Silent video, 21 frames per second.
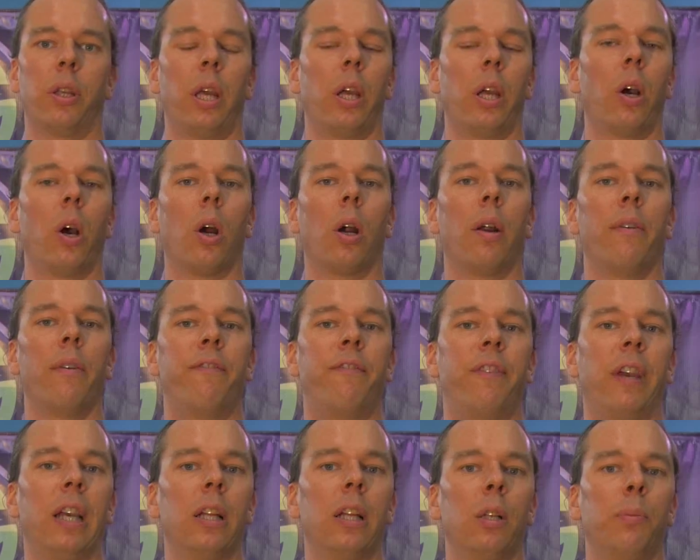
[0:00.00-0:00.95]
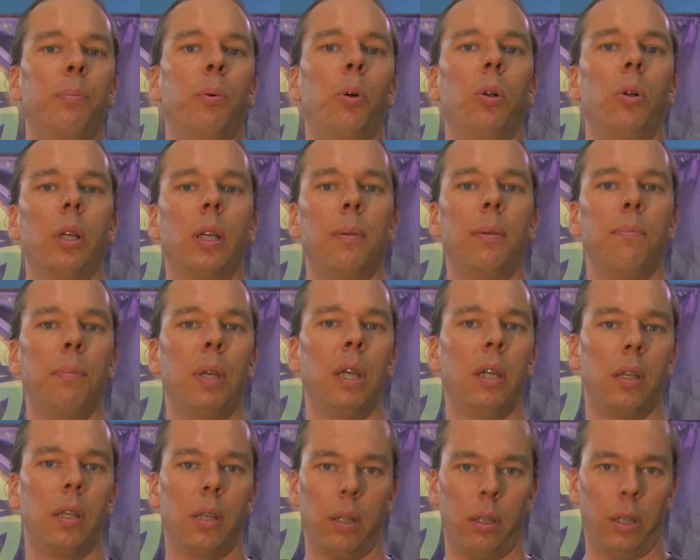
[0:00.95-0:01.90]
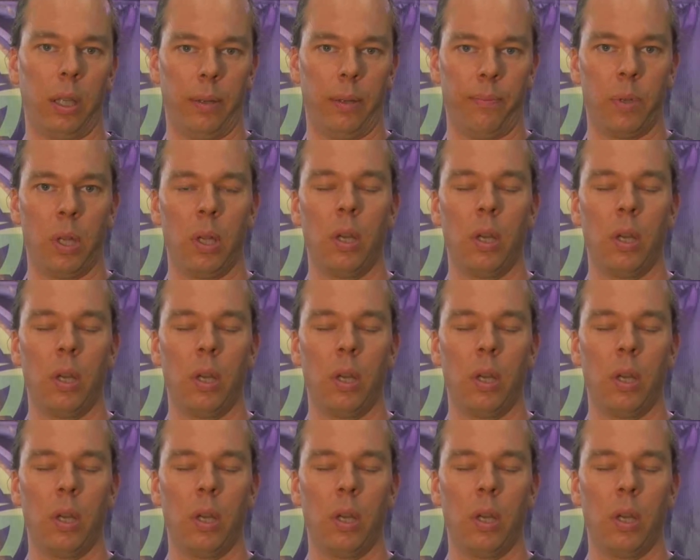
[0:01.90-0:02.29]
They are available immediately.